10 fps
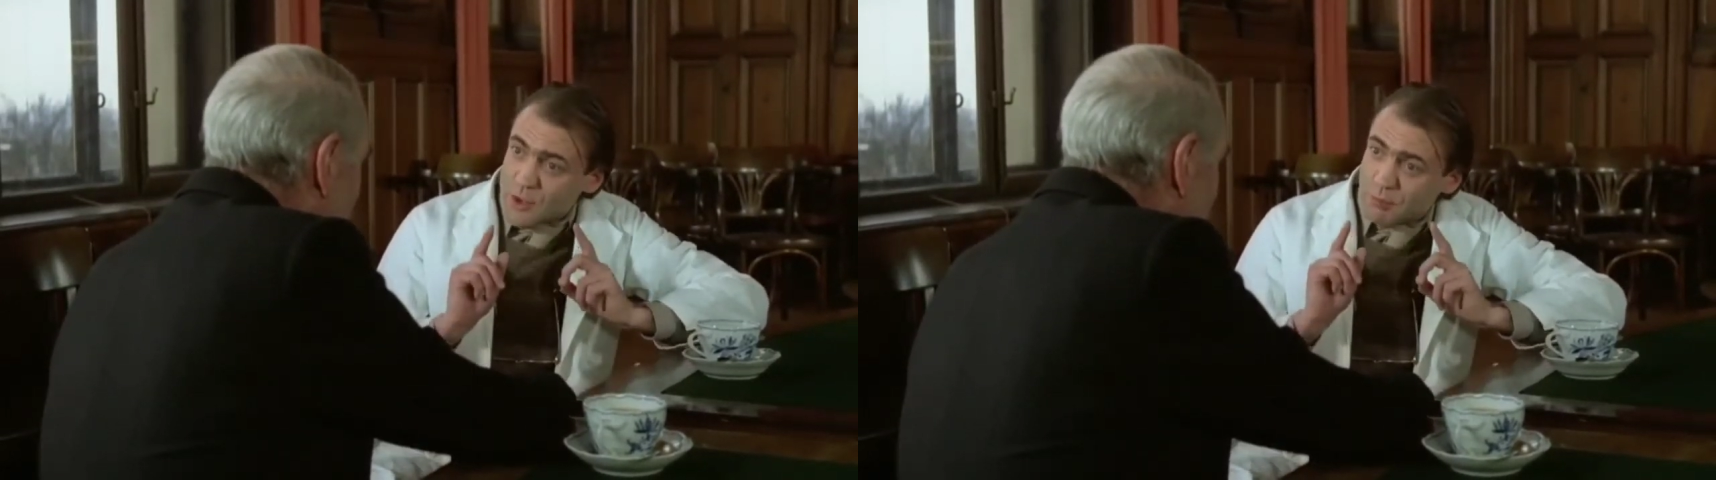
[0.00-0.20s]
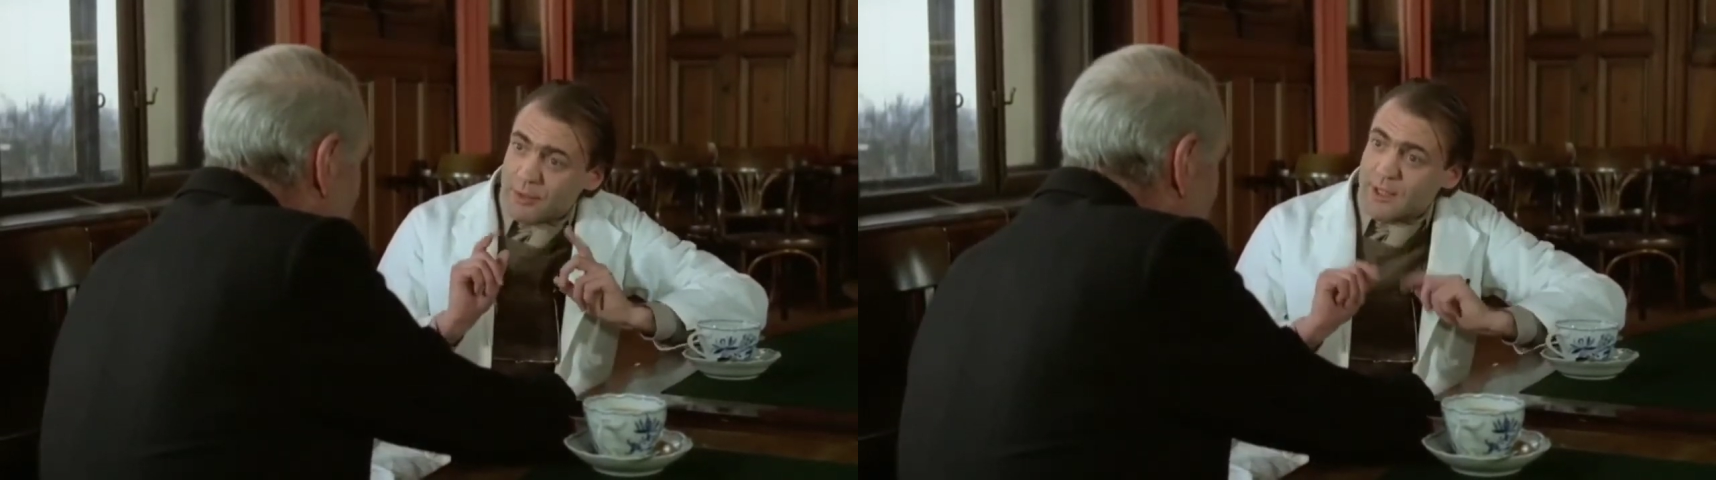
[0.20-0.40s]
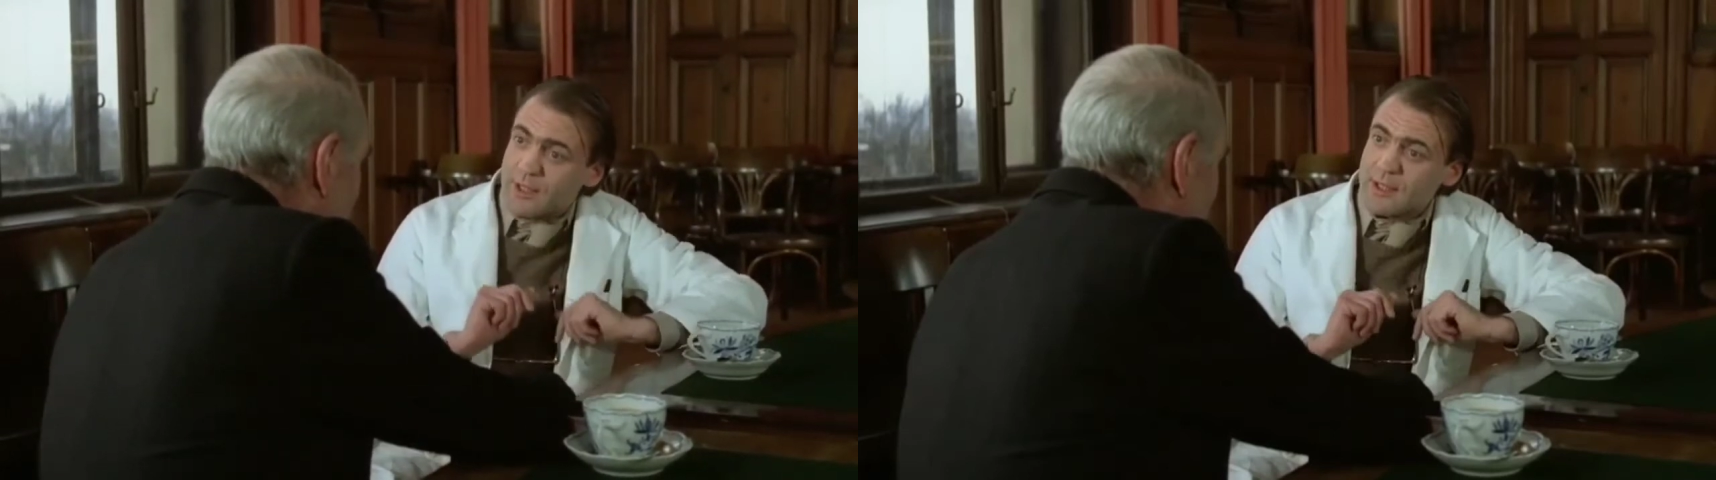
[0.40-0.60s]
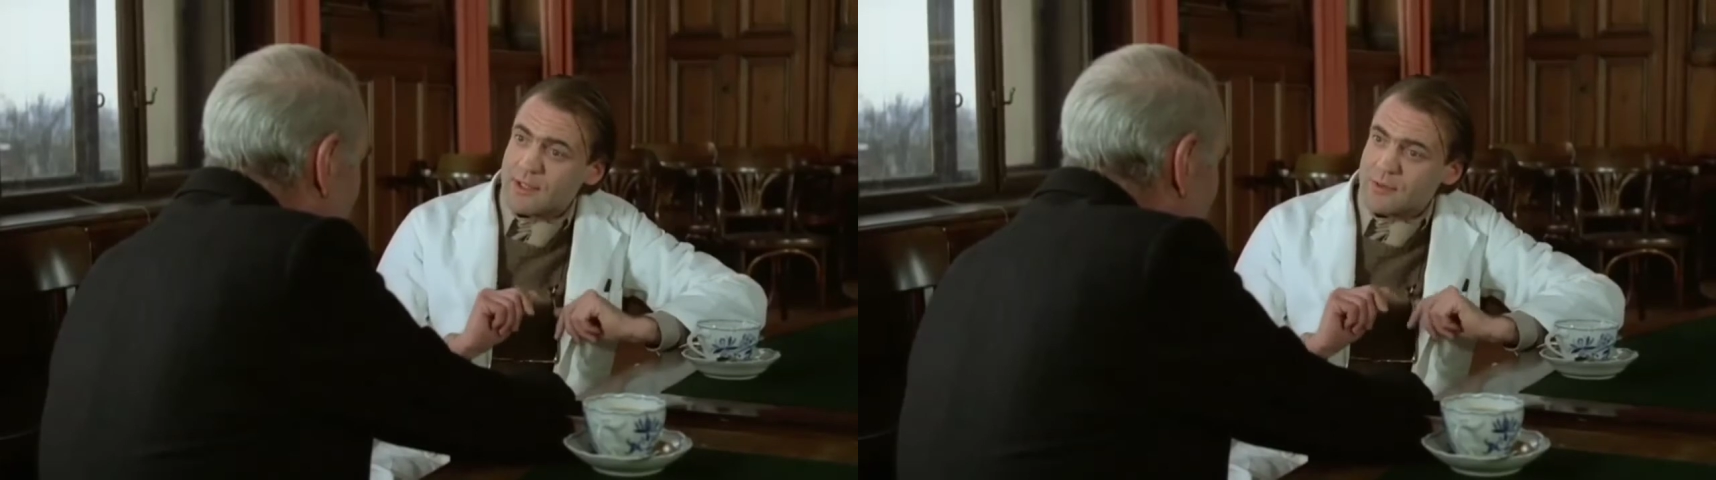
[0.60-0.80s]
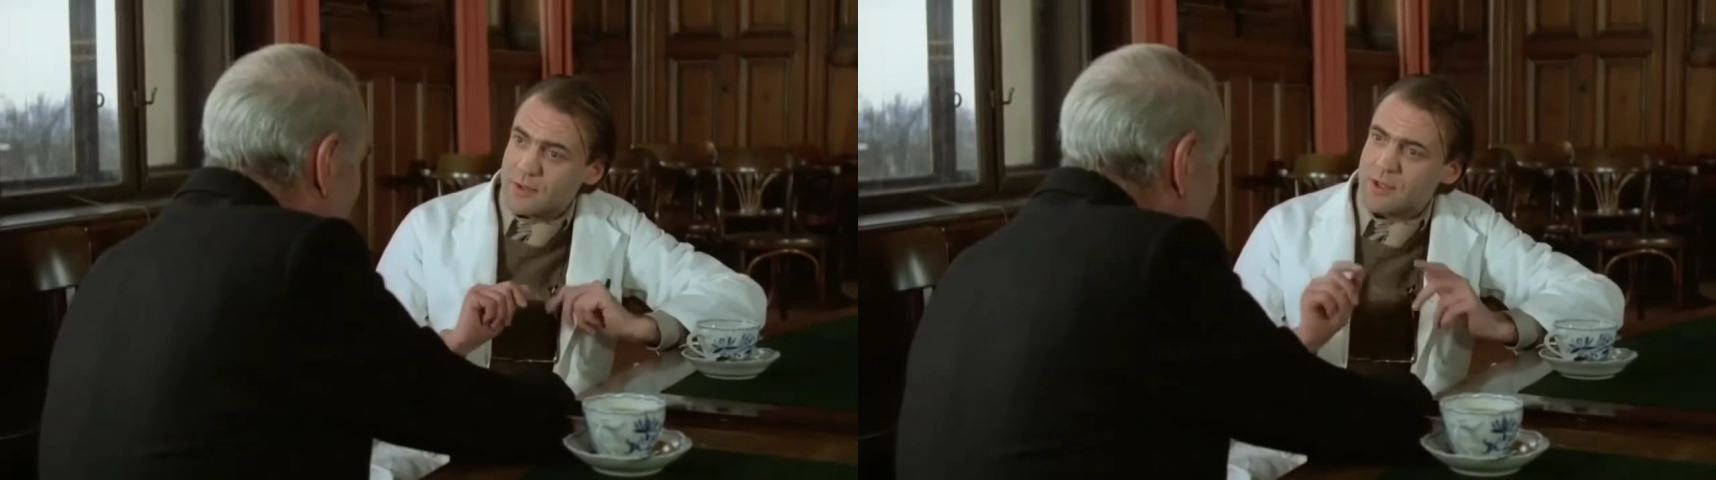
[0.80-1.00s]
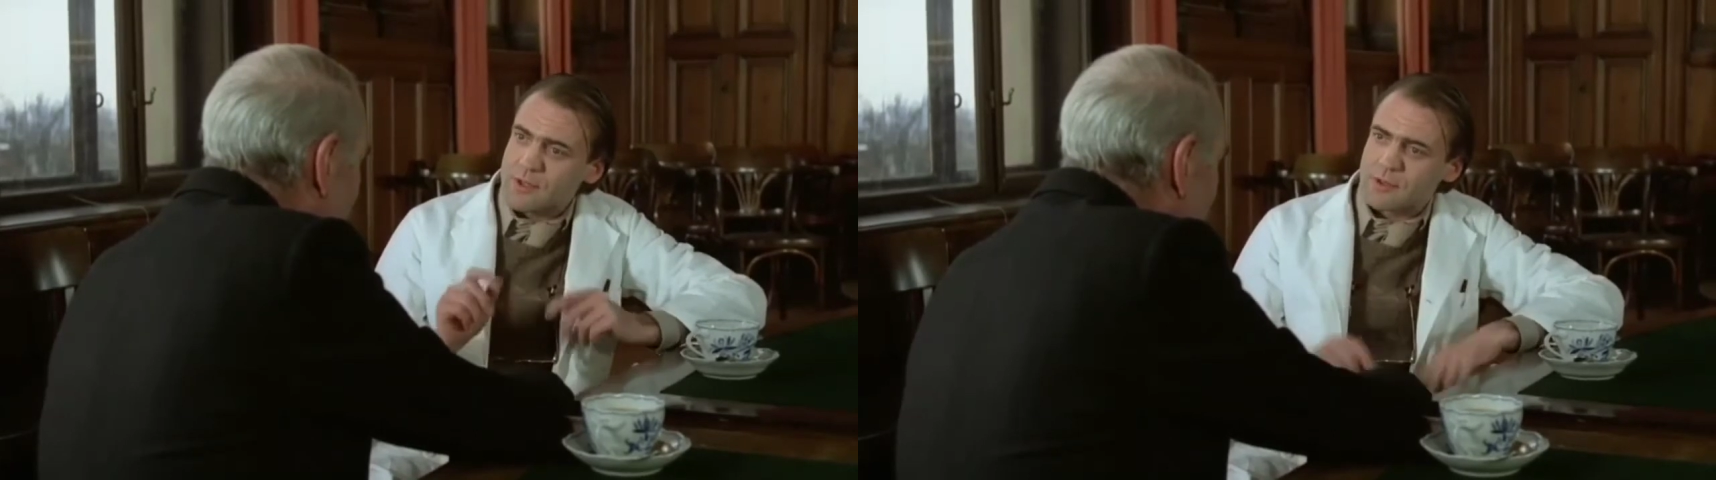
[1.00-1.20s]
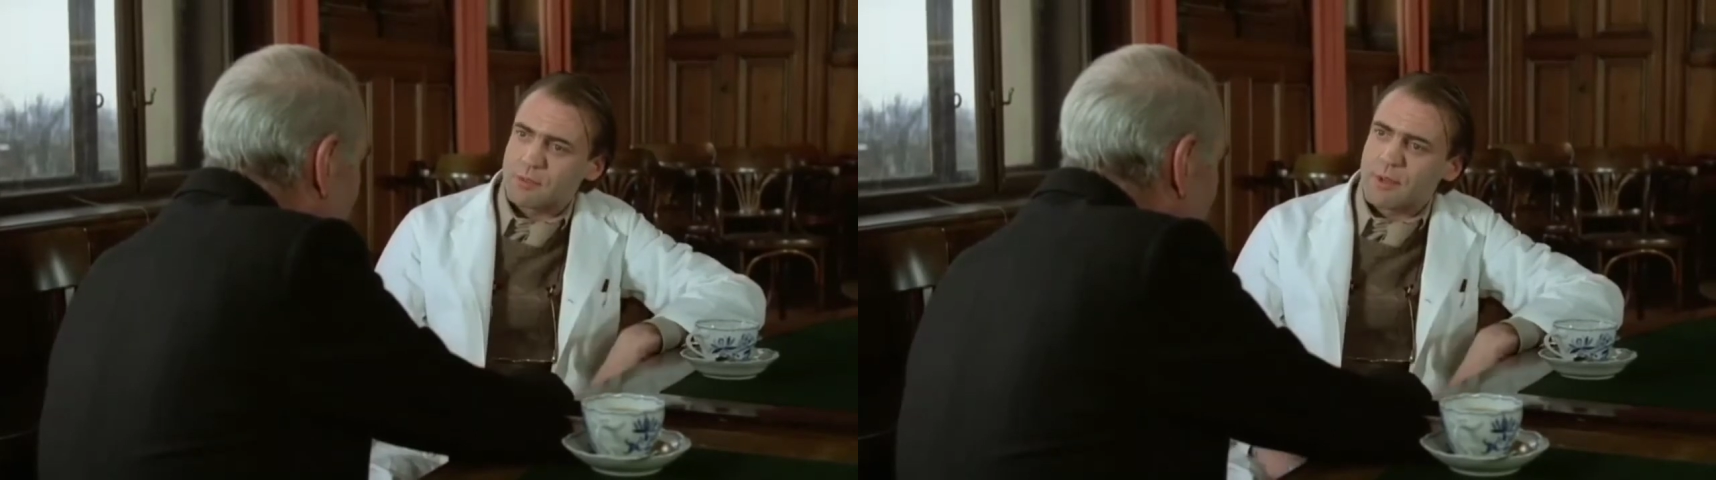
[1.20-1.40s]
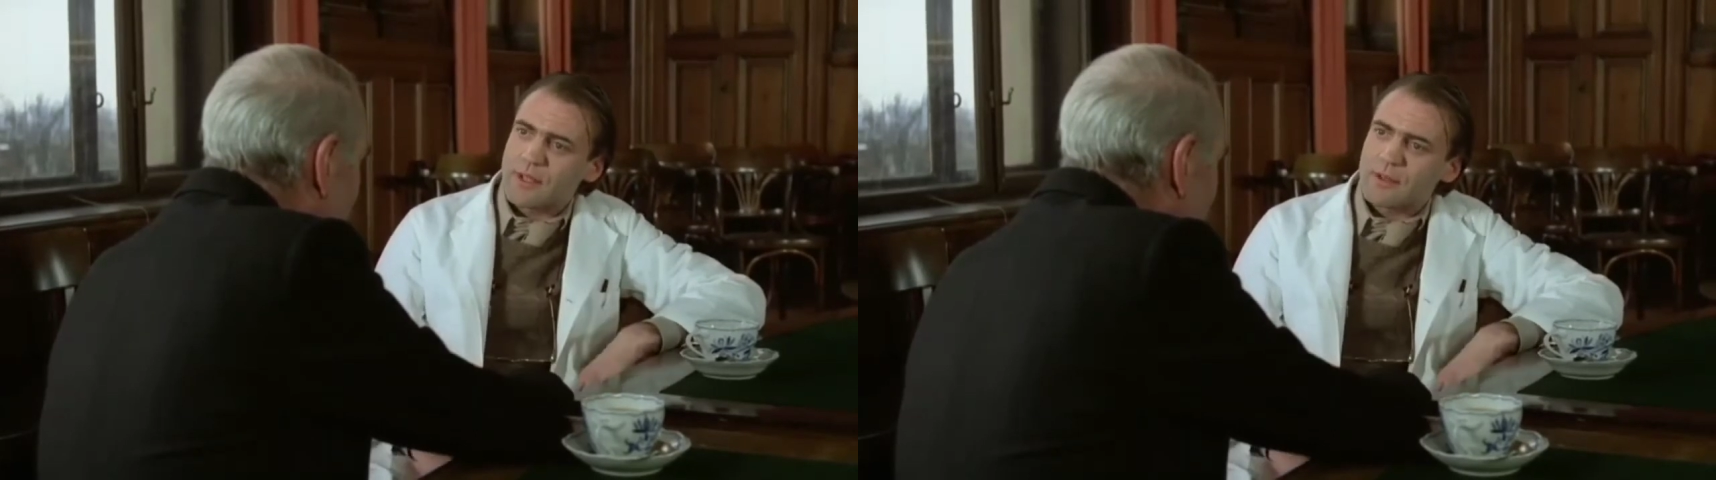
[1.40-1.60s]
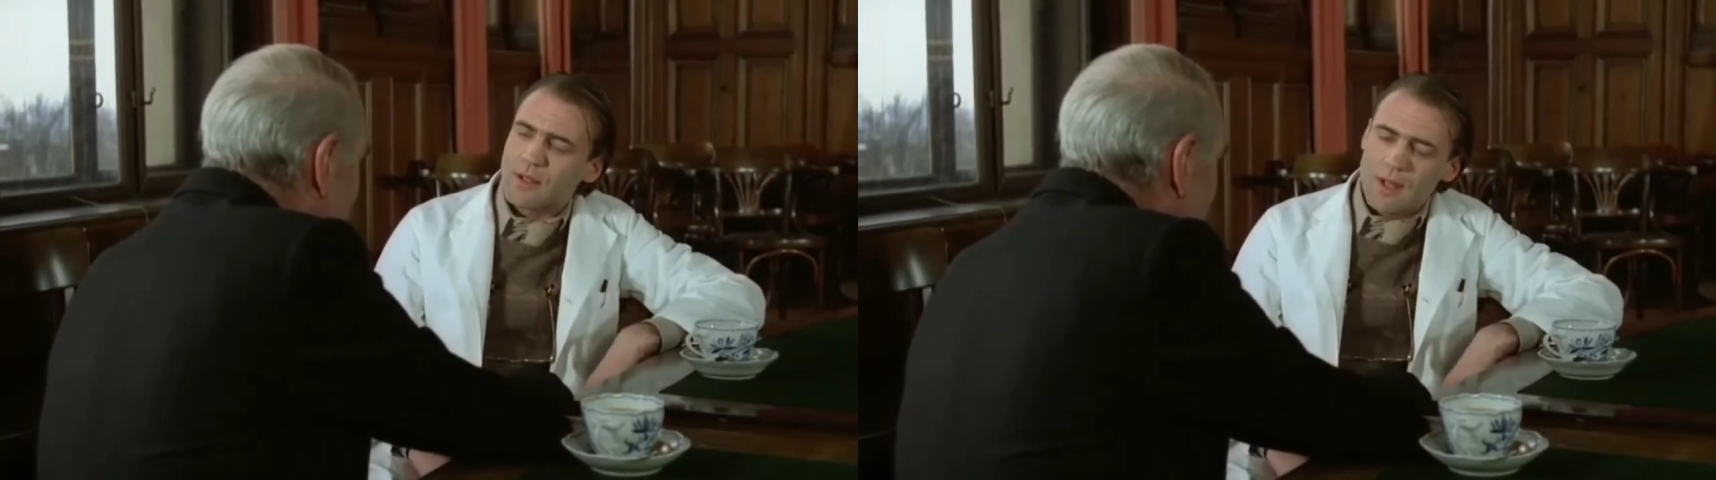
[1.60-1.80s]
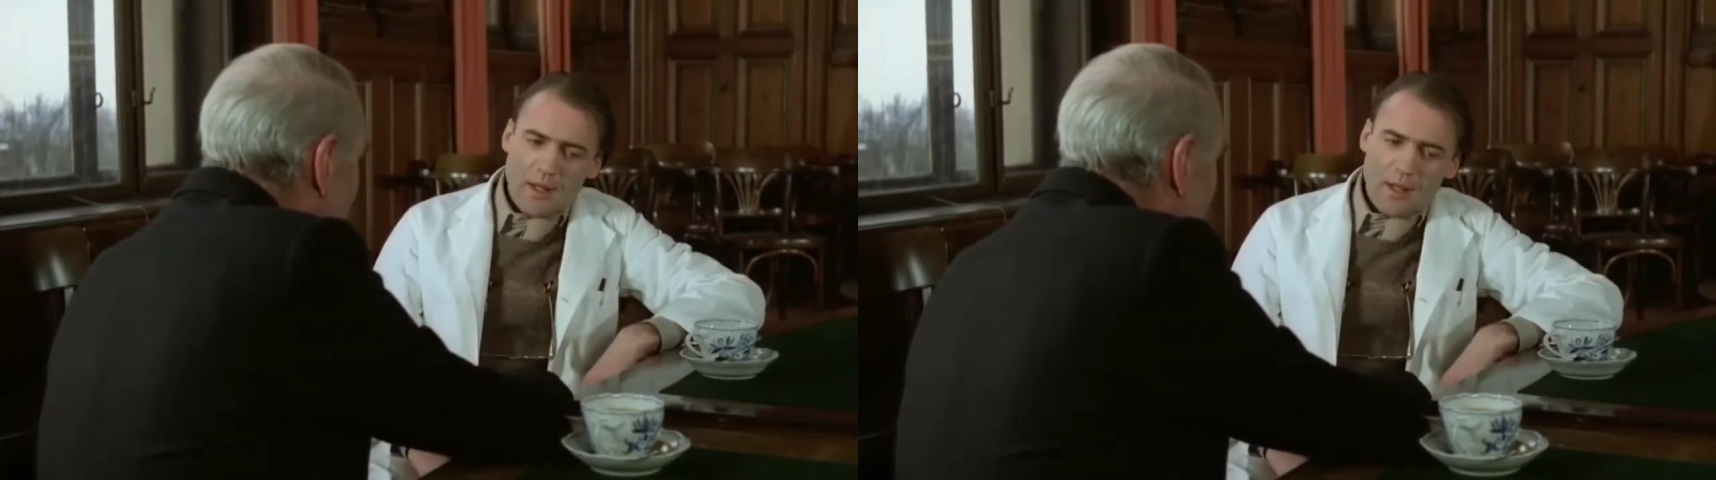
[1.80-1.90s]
duplicate of the donor plant.